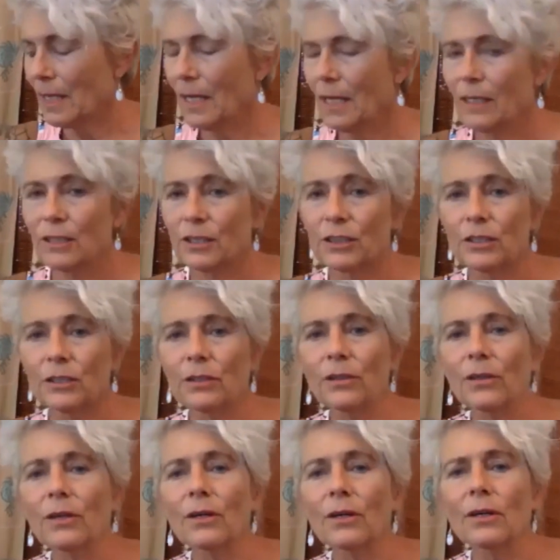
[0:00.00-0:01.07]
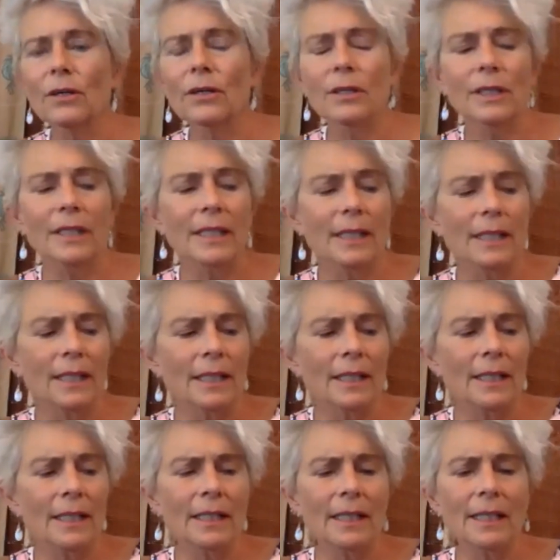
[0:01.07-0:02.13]
Surely
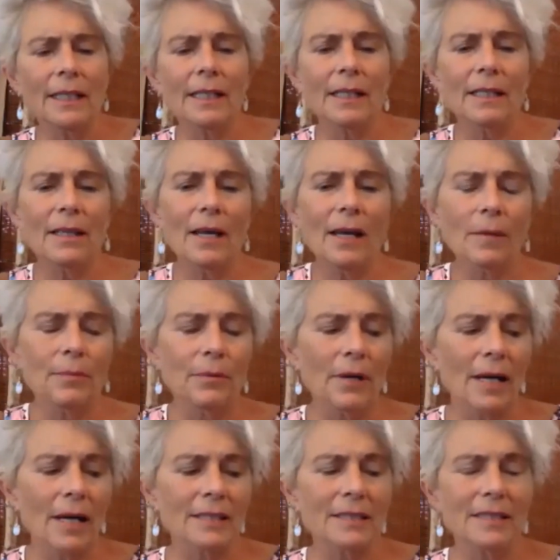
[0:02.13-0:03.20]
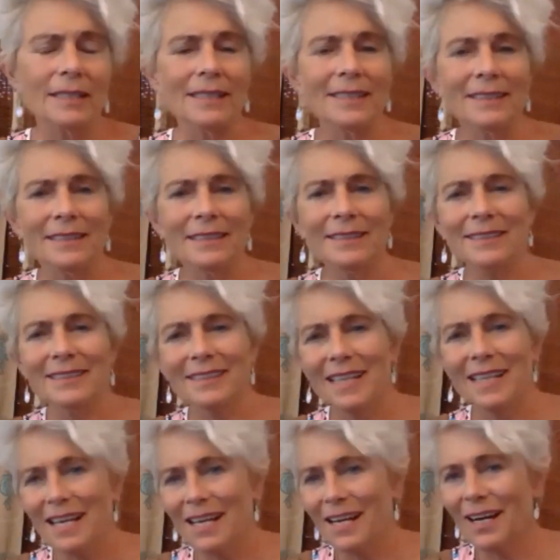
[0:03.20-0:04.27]
the presence
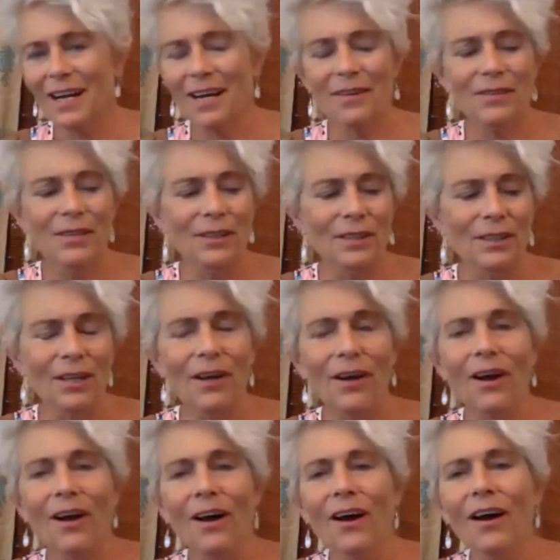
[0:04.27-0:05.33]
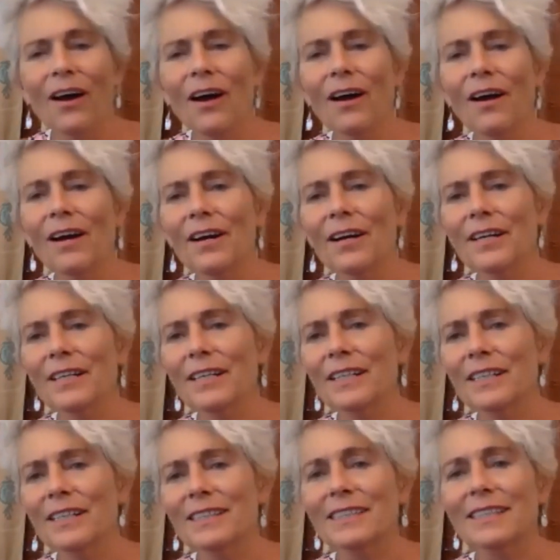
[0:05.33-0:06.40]
of the Lord
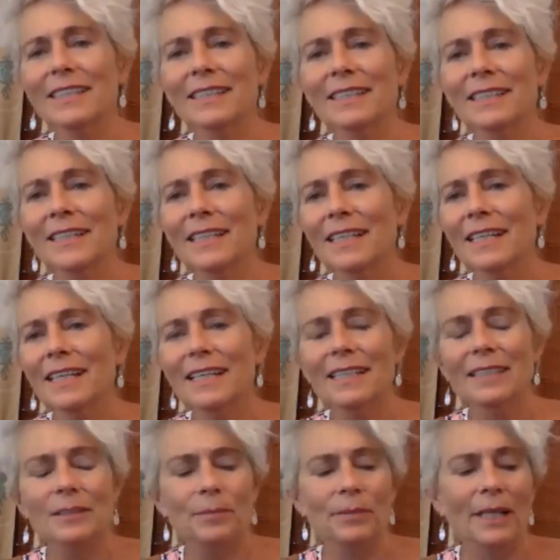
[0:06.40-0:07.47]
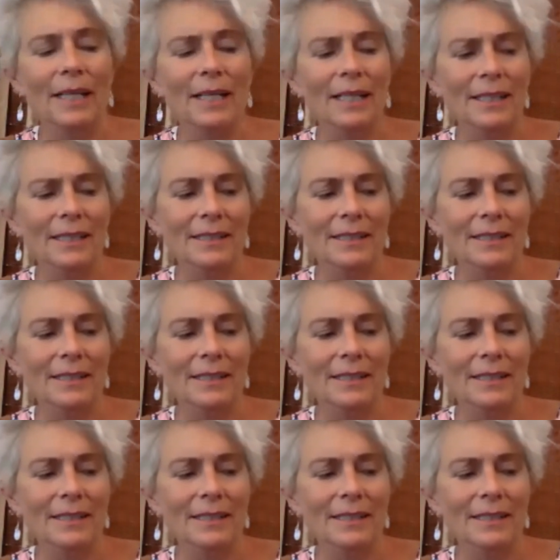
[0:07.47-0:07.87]
is in this place.